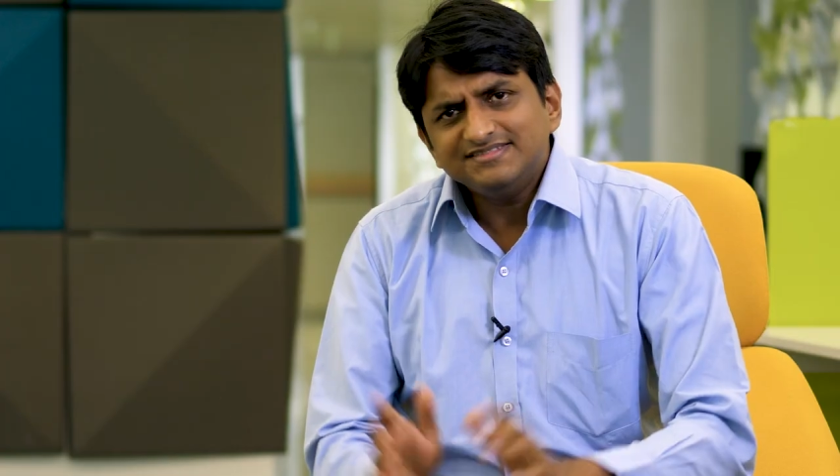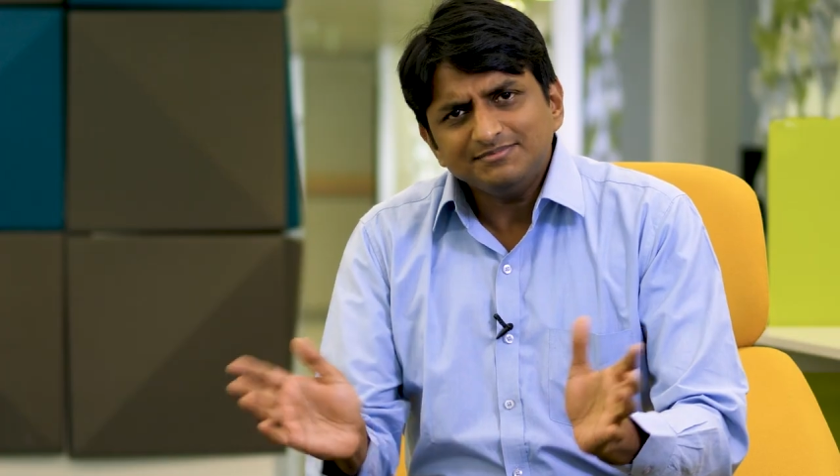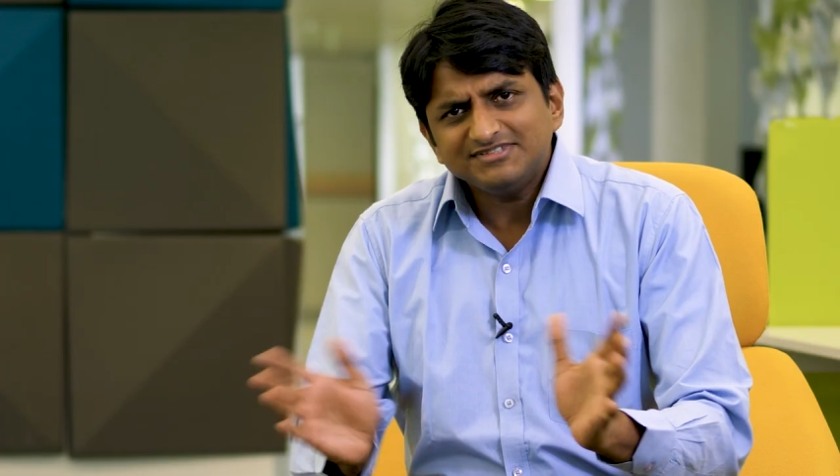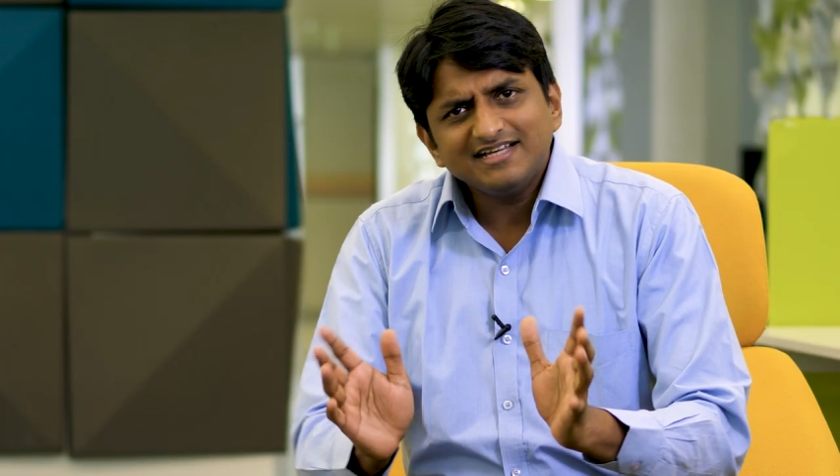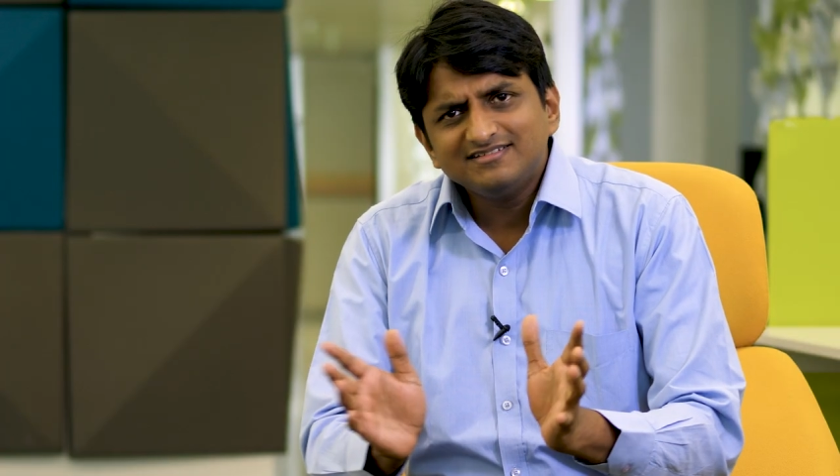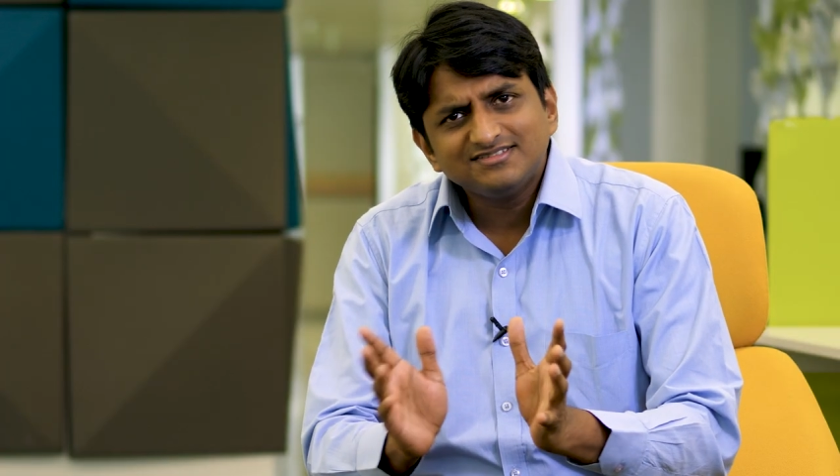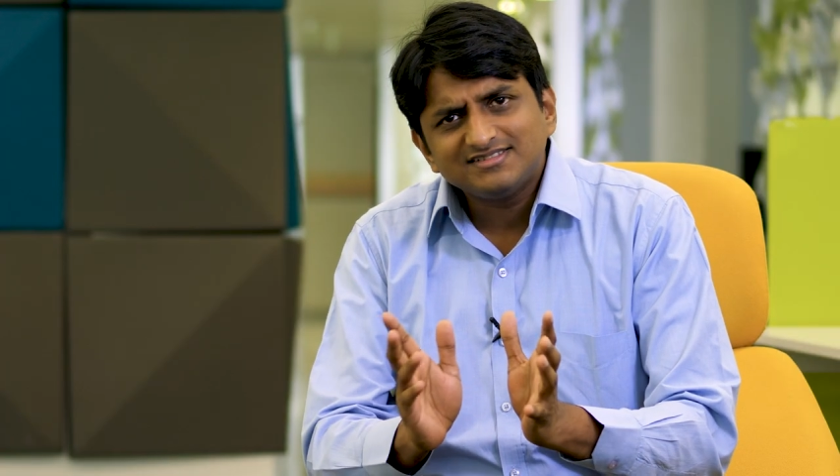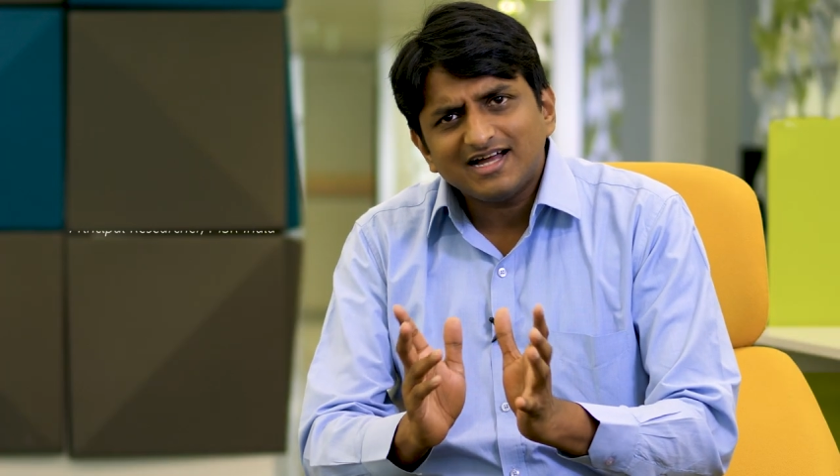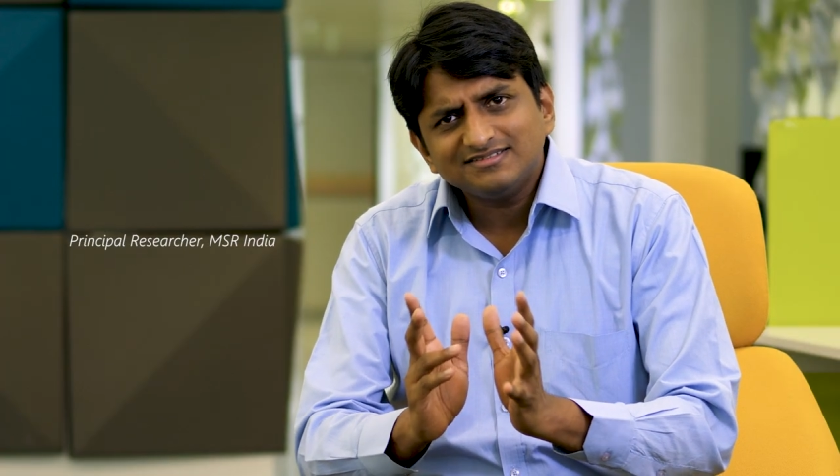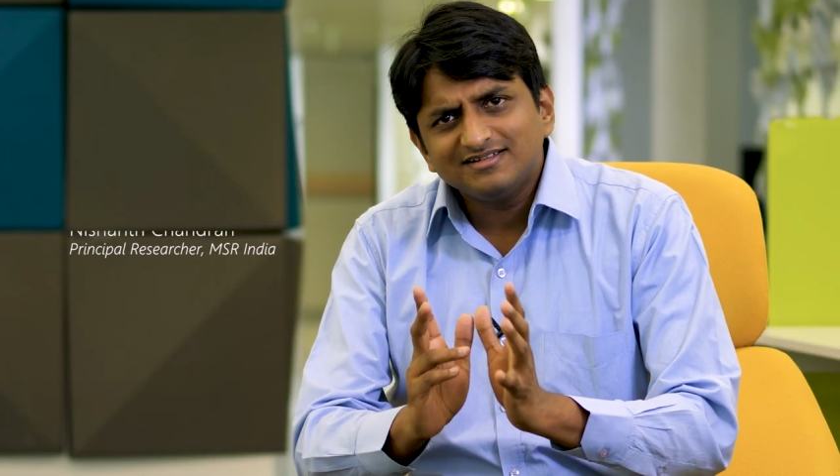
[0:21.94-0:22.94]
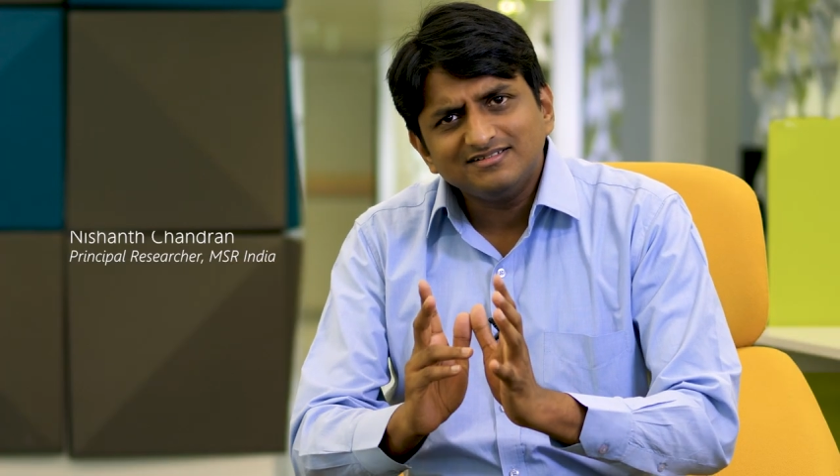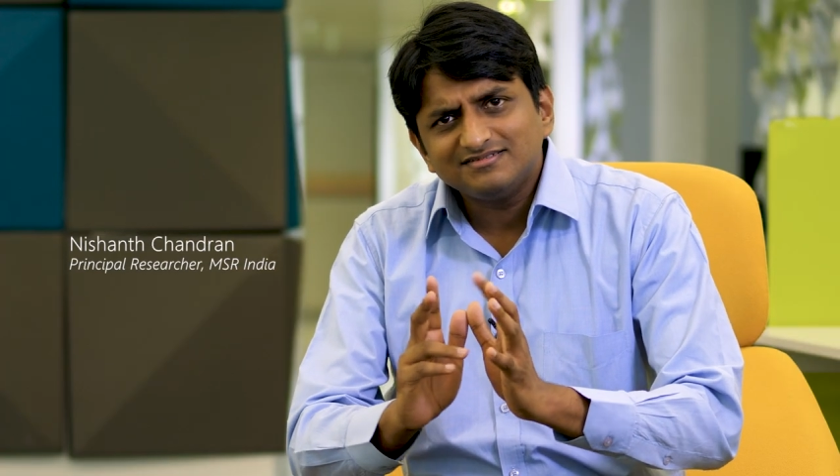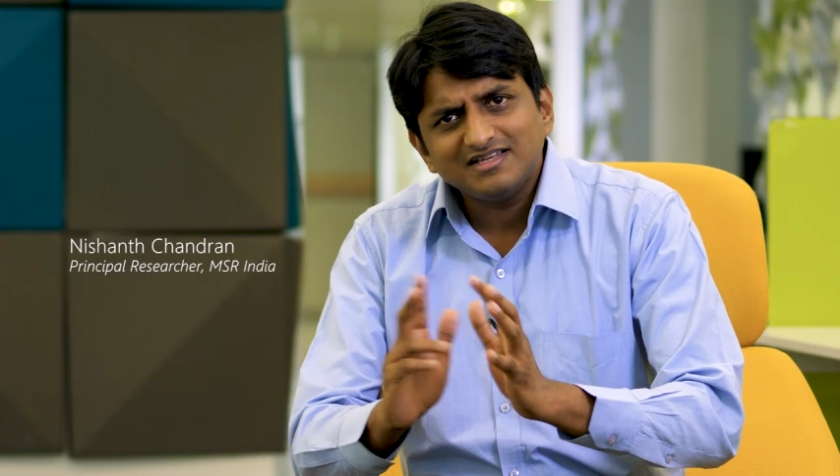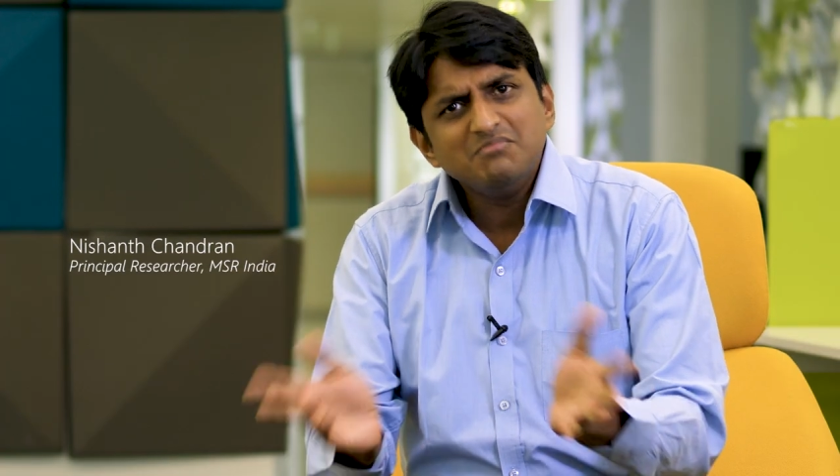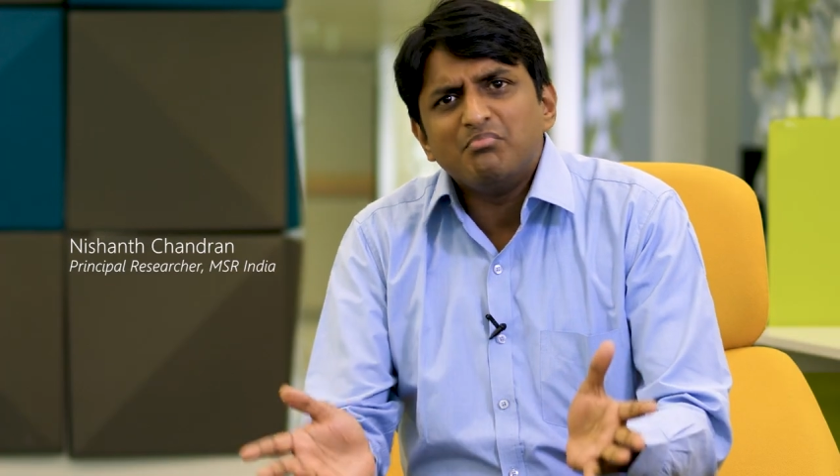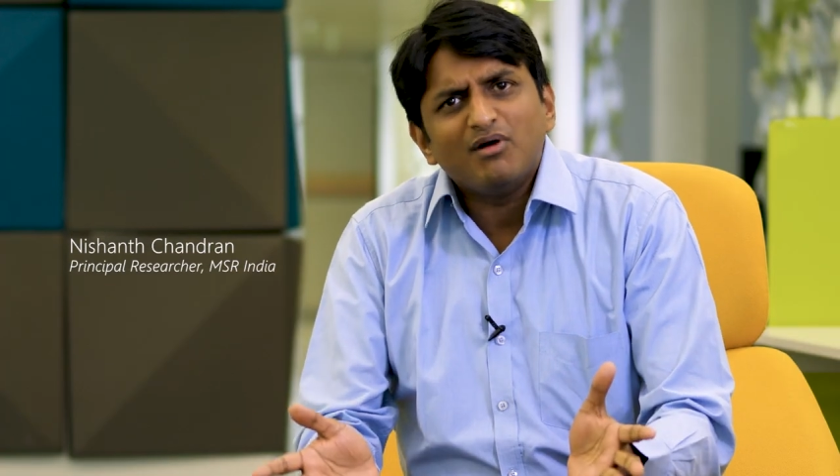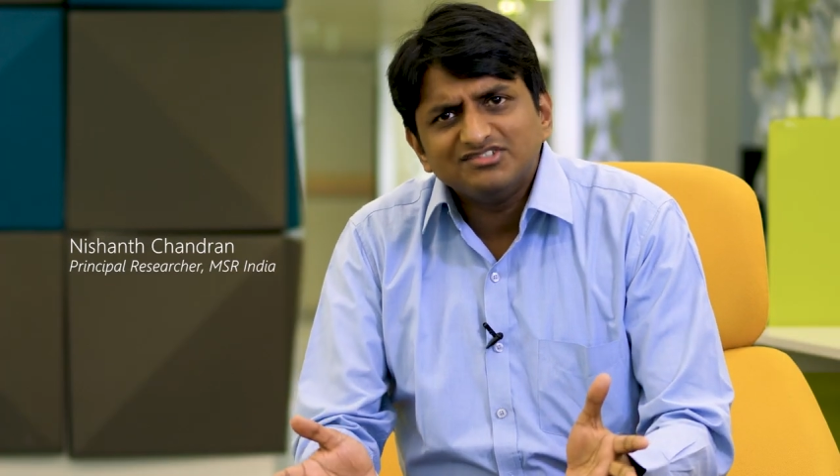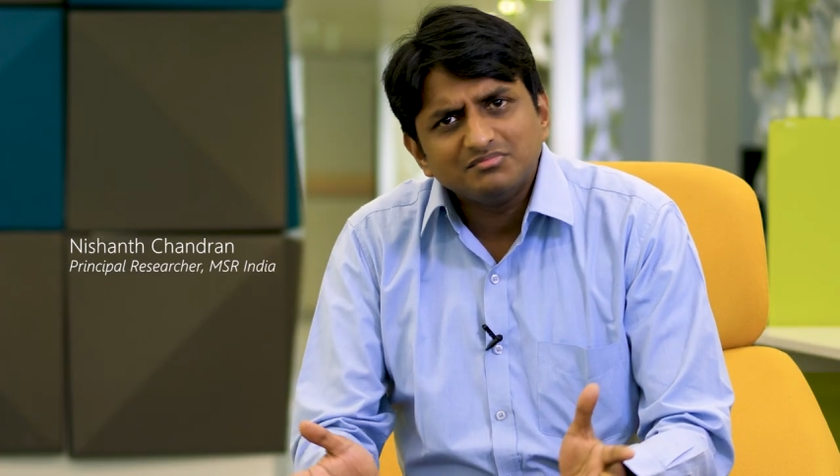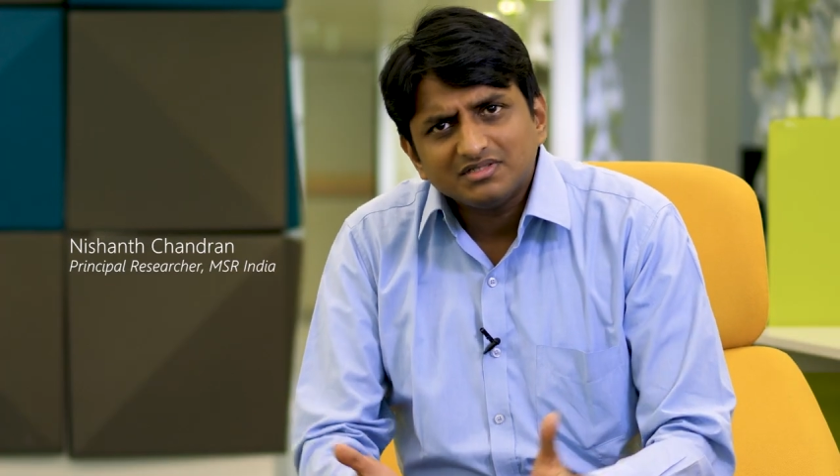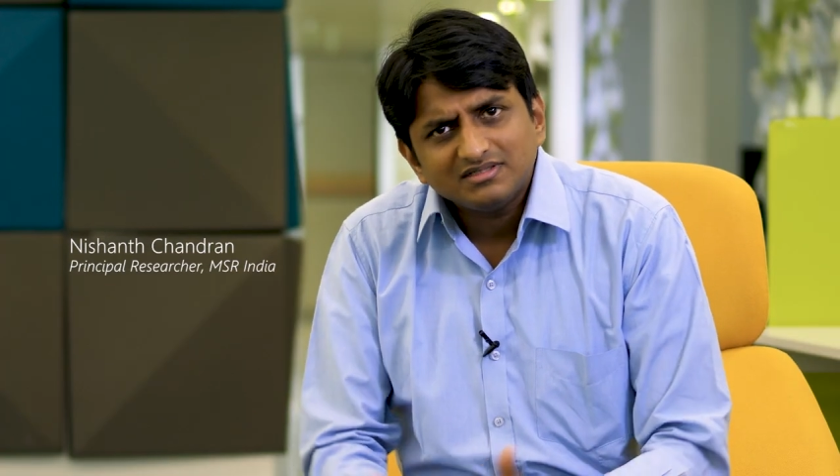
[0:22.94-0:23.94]
seems like this task is
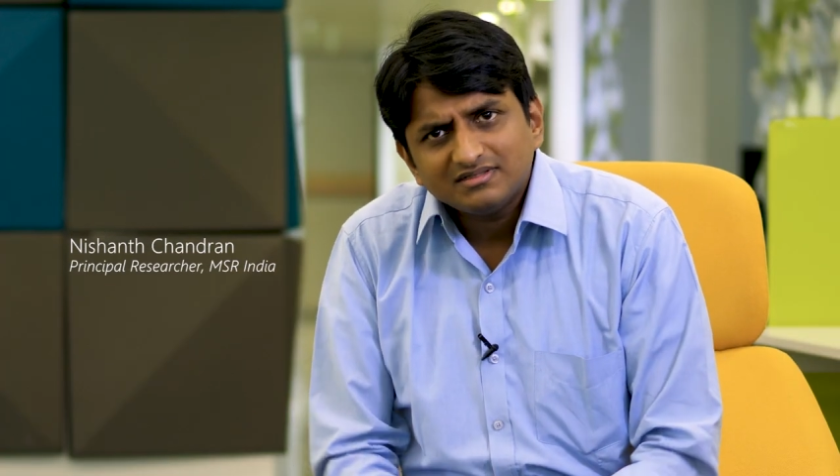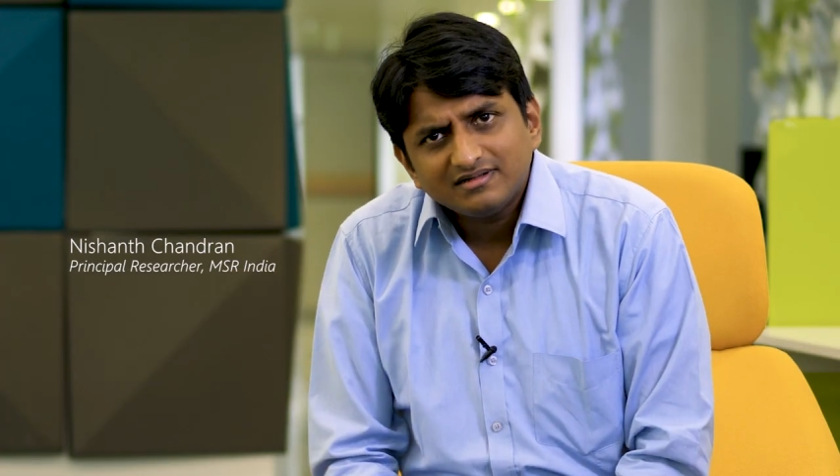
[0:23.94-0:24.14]
impossible.